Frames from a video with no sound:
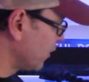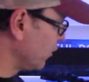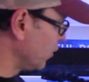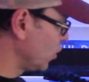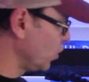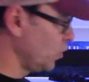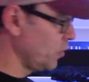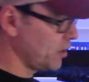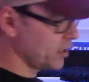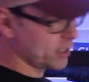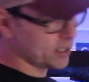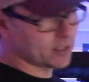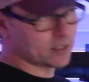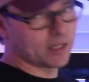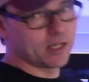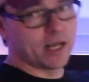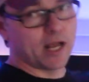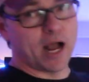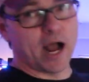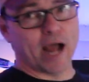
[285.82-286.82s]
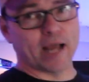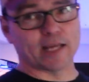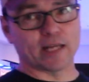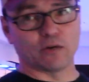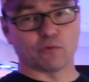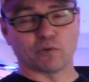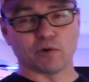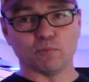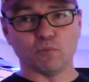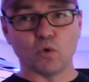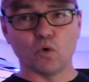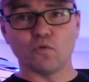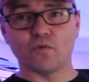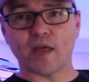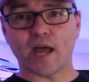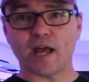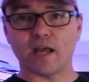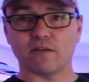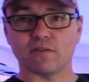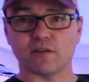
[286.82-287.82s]
never glue it because I can remove
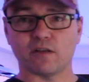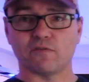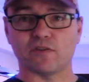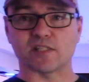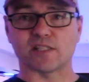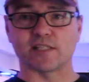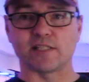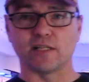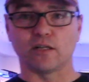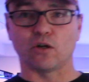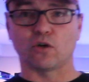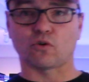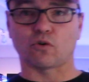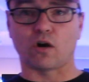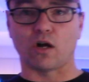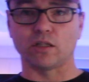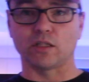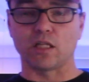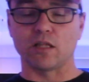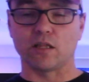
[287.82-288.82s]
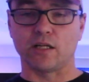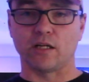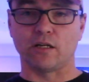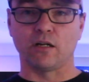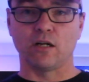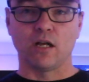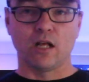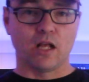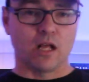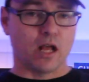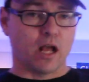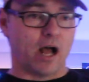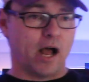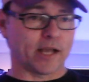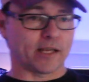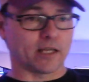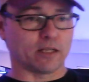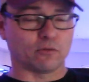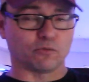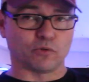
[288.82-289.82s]
that. If a snail crawled in there,
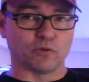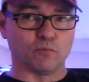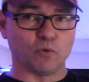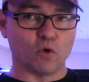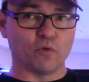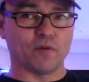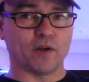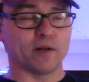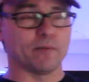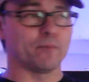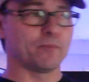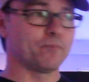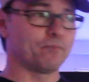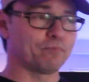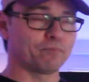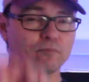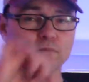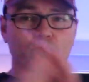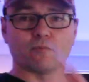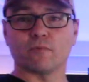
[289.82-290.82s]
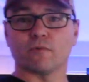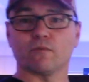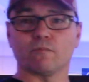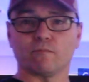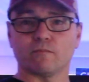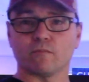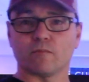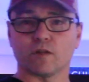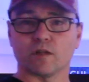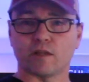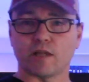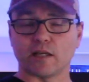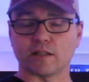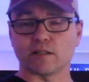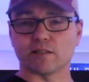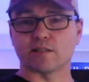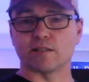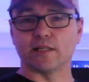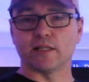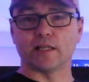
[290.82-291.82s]
I can remove it, take
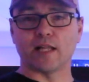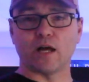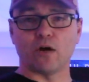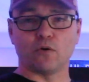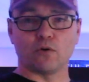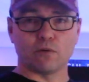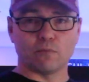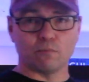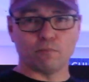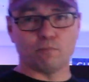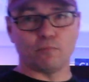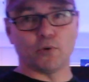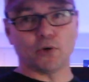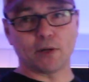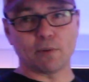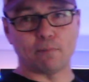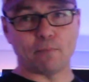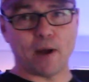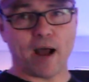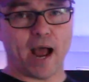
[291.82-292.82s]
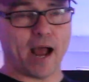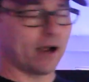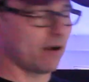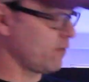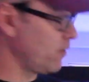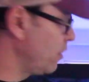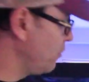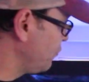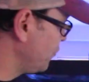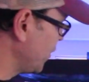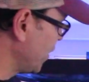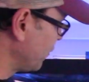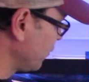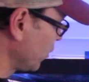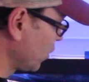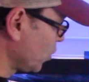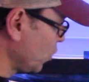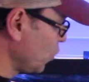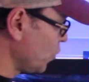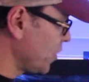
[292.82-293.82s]
the snail out, put it back. If you
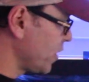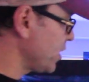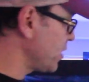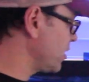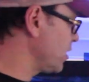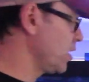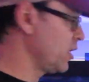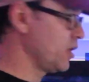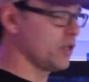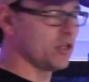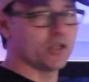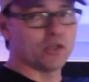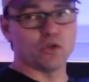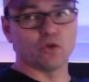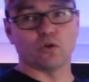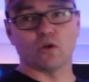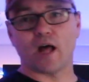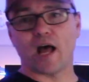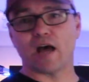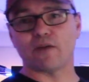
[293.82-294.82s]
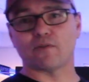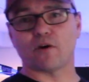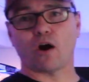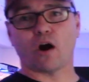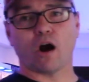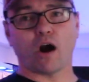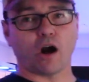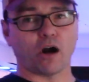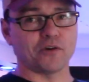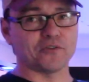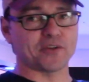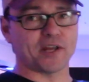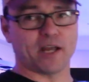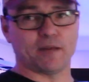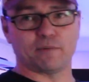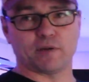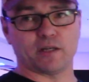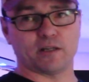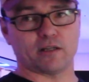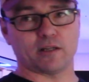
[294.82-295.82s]
ever glue this, you'll have a hard
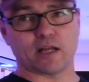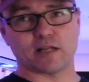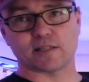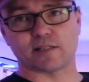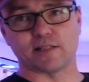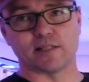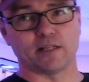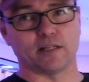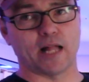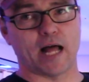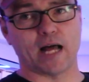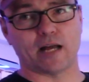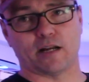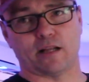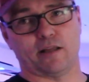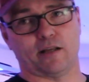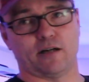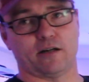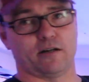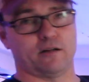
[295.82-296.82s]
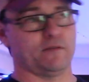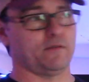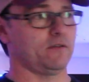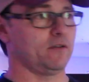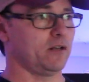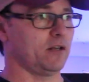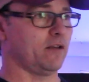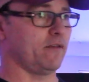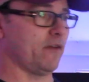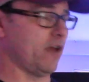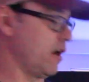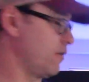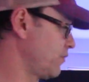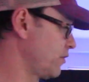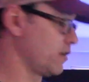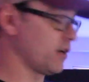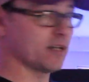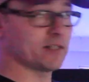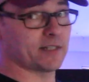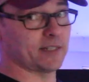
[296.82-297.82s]
time getting that snail out of there
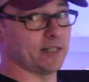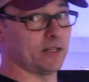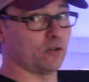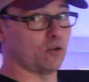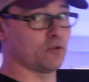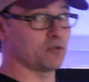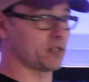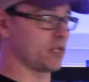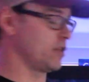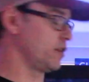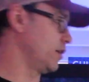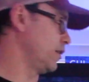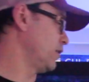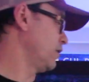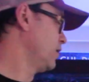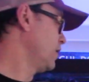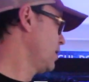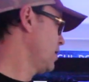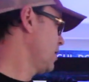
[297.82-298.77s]
whenever a snail goes in there.